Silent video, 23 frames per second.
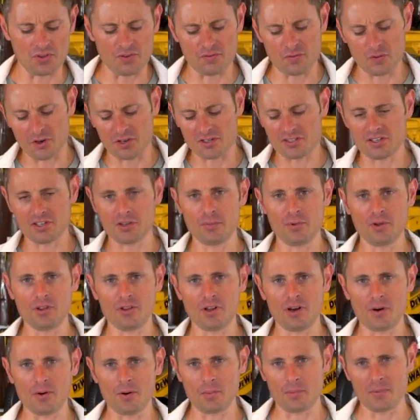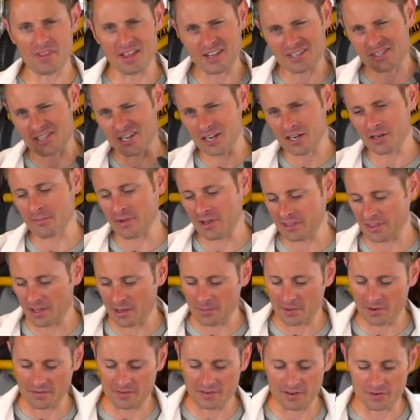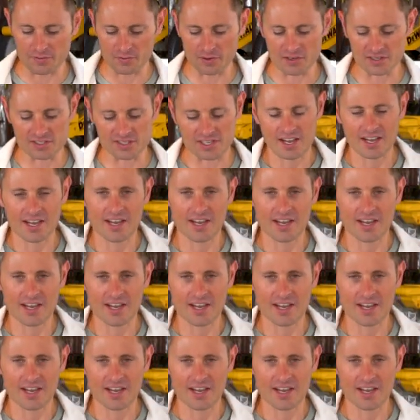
The foil's a little bit lower, but that's not gonna make that big of a difference.